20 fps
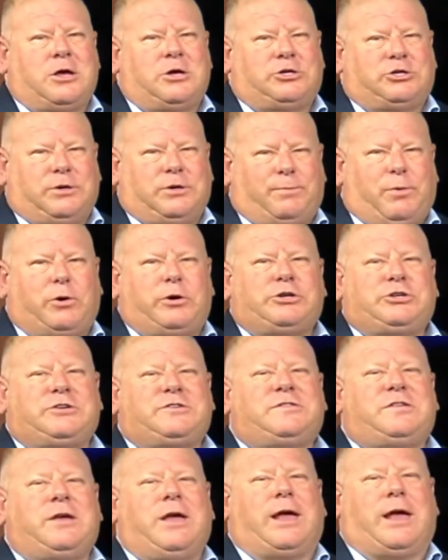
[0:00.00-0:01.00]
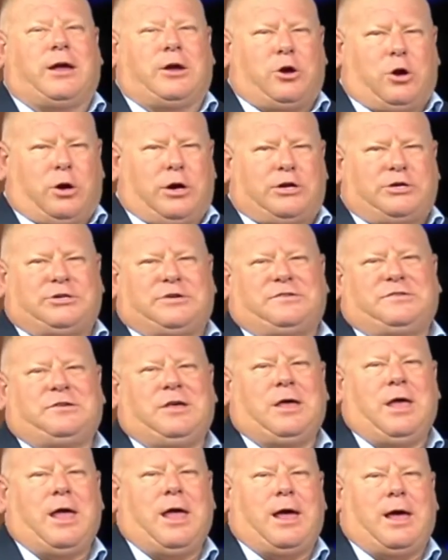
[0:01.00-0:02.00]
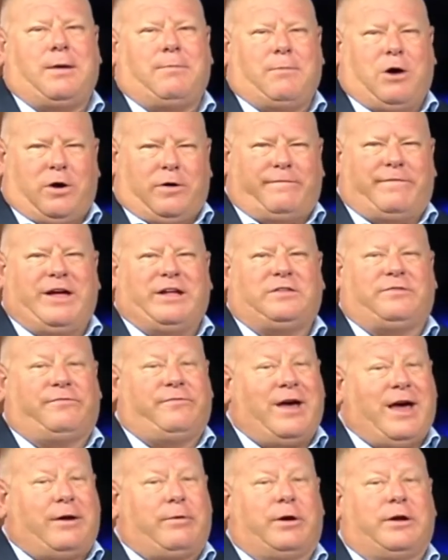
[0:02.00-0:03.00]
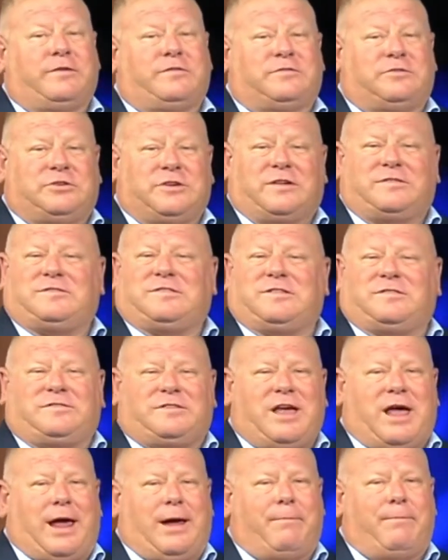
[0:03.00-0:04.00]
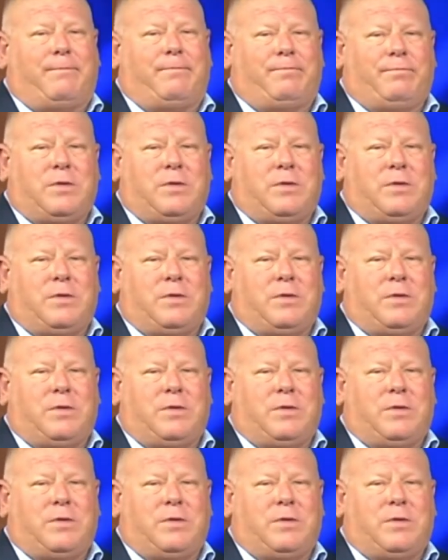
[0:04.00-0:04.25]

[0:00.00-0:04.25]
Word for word: She pushes, encourages, and motivates veterans just the same.